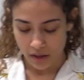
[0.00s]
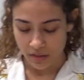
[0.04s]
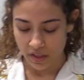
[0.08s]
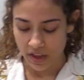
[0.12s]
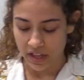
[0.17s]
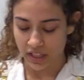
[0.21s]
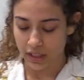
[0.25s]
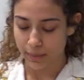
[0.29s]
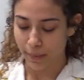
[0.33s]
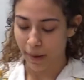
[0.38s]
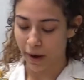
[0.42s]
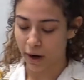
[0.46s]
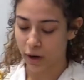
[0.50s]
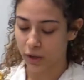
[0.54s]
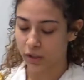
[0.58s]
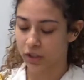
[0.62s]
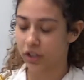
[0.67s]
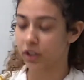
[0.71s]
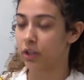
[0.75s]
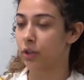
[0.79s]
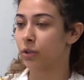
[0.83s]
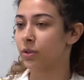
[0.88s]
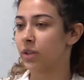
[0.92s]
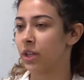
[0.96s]
They aspired
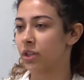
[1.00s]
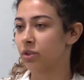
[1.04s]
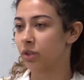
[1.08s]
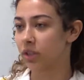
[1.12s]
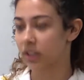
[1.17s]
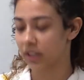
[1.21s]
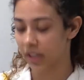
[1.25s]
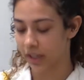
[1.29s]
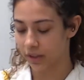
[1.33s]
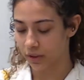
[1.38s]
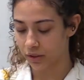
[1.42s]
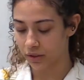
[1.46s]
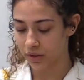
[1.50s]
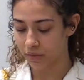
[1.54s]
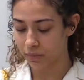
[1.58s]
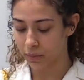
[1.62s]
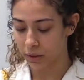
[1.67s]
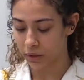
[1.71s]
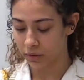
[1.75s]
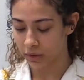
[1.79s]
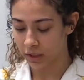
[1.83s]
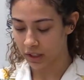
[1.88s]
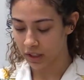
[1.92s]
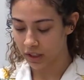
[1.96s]
to Eurocentric standards of
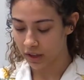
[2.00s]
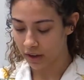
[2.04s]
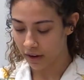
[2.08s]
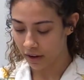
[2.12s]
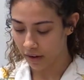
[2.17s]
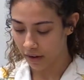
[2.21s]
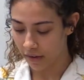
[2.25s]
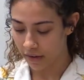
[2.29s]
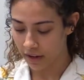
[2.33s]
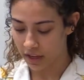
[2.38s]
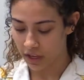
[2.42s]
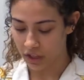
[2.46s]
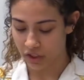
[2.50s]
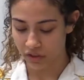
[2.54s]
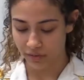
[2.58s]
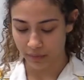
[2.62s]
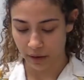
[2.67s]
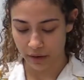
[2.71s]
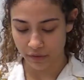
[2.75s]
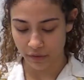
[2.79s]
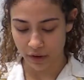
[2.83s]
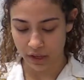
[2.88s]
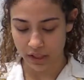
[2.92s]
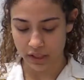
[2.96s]
beauty, each of
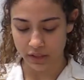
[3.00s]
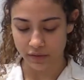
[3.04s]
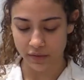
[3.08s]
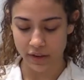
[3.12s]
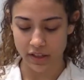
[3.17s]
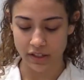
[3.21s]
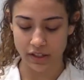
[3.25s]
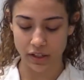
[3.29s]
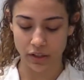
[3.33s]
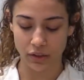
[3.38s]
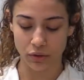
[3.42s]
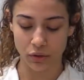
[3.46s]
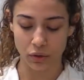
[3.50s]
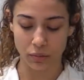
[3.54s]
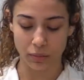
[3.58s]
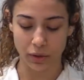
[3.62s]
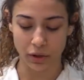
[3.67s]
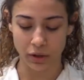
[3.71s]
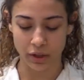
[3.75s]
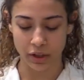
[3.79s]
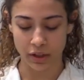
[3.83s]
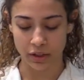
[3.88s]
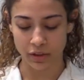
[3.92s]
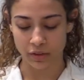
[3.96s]
my friends facing through a
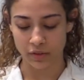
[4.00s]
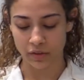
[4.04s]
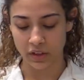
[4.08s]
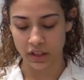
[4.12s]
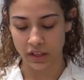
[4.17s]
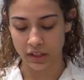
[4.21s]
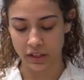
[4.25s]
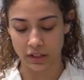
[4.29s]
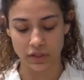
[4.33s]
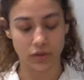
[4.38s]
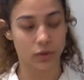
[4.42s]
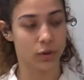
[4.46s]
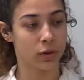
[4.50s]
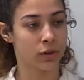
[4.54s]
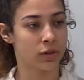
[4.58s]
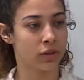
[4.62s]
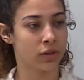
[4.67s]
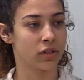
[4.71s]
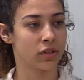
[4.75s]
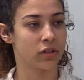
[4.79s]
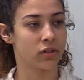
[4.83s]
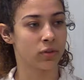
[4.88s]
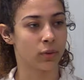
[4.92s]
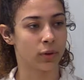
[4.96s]
myriad of eating
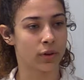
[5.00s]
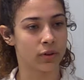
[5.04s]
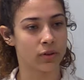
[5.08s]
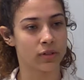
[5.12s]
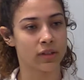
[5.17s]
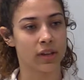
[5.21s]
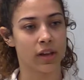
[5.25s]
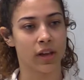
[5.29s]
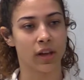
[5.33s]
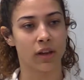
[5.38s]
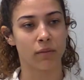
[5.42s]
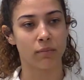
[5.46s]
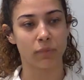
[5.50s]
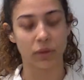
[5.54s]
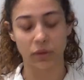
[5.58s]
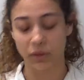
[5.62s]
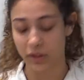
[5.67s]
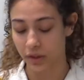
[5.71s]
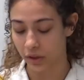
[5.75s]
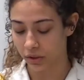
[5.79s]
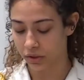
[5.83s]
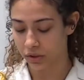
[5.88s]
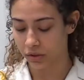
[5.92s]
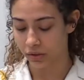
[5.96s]
disorders and
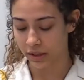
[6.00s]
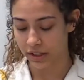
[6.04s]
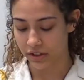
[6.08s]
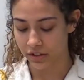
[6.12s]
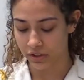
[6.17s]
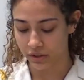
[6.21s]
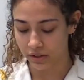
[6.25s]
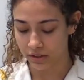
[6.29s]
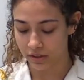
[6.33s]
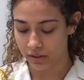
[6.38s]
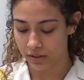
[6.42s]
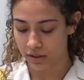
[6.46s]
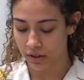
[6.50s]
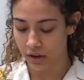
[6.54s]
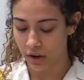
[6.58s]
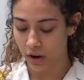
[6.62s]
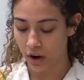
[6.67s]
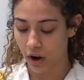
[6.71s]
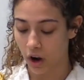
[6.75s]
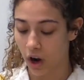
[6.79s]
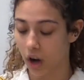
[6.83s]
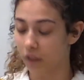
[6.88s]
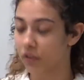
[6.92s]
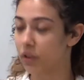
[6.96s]
beauty alterations,
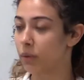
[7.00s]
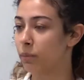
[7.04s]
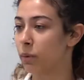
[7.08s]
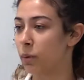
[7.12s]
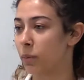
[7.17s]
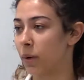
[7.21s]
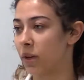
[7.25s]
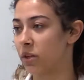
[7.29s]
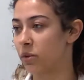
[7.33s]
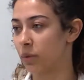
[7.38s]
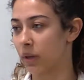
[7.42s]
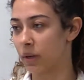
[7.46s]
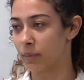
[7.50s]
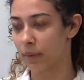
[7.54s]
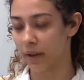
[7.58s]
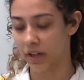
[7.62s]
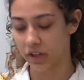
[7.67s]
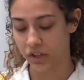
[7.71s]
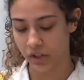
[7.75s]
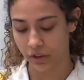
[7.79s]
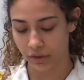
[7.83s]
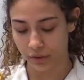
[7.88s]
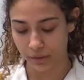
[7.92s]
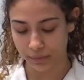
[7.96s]
often perpetuated
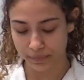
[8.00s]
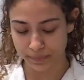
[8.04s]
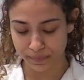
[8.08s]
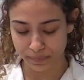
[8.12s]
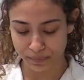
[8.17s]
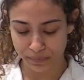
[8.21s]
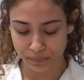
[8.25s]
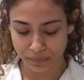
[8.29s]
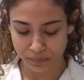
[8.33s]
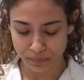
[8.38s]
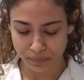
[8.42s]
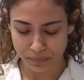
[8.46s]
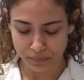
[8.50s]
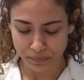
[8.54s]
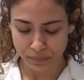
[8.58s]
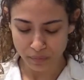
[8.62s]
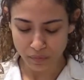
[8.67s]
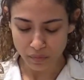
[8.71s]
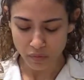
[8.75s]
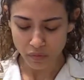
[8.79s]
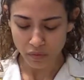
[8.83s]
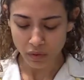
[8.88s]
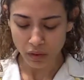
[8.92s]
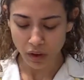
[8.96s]
by each other.
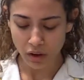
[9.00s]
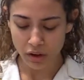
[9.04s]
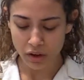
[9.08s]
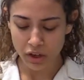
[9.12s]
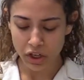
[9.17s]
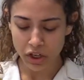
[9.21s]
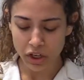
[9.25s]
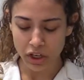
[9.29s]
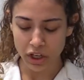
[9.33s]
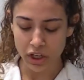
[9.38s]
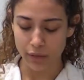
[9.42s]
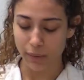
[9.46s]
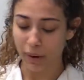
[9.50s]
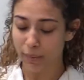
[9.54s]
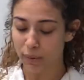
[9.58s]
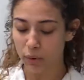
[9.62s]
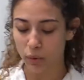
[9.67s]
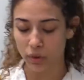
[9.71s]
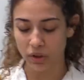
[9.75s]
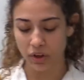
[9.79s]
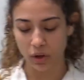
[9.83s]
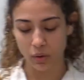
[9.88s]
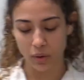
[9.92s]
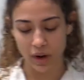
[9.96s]
You might be
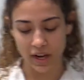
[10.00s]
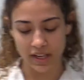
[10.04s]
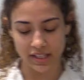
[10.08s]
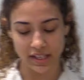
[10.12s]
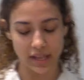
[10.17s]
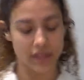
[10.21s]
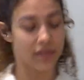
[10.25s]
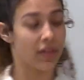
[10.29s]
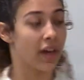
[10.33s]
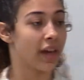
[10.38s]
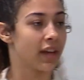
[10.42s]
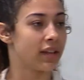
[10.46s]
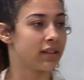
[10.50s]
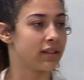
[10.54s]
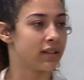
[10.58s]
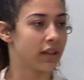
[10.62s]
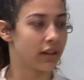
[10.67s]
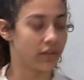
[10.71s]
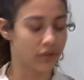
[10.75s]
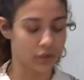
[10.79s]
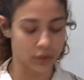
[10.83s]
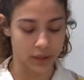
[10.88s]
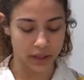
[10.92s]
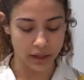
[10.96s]
wondering why I say they
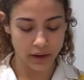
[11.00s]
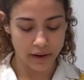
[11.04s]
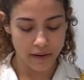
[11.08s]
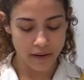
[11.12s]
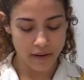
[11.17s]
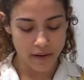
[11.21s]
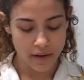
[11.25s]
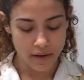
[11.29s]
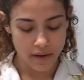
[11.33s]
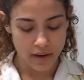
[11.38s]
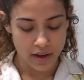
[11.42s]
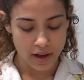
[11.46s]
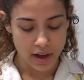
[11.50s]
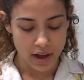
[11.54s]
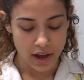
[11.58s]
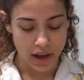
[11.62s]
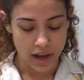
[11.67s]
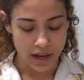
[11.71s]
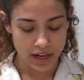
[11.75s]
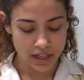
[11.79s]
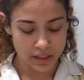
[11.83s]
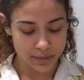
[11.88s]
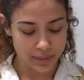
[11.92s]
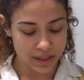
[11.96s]
instead of we,
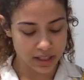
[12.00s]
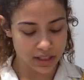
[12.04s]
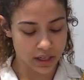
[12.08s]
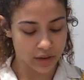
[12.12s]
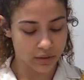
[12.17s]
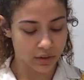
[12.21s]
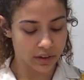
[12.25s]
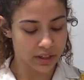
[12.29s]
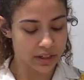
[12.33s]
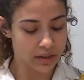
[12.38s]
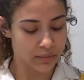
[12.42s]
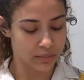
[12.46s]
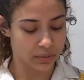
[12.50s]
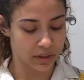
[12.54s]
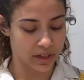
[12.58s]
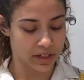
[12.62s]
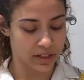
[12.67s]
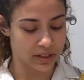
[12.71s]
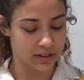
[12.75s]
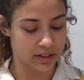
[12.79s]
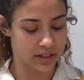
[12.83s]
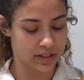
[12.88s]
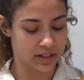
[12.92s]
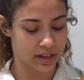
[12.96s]
and it's because I really didn't play
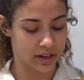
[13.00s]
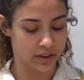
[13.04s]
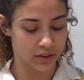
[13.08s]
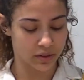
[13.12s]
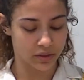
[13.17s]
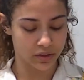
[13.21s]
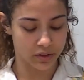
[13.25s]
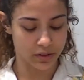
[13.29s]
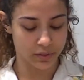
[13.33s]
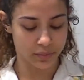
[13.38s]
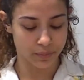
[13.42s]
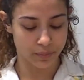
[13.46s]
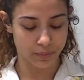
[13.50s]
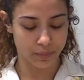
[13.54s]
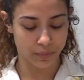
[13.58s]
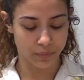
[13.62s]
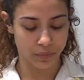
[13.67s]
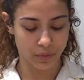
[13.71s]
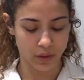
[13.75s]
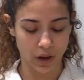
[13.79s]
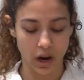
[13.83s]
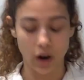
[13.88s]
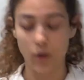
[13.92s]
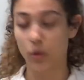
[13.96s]
into these standards.
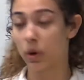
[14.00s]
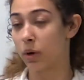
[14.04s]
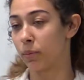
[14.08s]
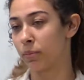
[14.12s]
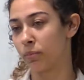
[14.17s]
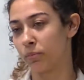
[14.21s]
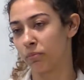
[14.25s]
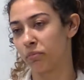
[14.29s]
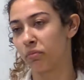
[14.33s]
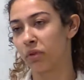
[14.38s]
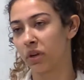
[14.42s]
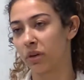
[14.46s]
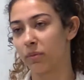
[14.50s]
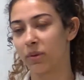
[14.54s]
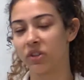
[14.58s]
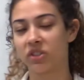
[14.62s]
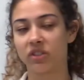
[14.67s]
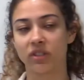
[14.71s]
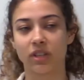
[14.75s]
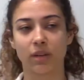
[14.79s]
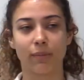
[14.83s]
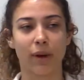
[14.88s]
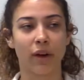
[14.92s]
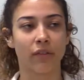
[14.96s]
I wore pretty
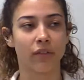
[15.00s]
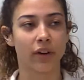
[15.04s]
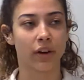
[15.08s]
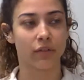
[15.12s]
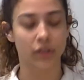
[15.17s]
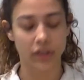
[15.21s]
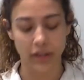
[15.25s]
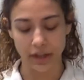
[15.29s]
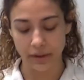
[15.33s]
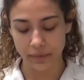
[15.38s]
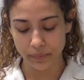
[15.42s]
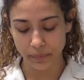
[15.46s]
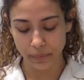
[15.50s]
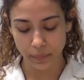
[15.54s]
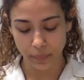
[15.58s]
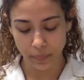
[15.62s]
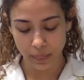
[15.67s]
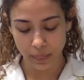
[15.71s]
much the same outfit every day.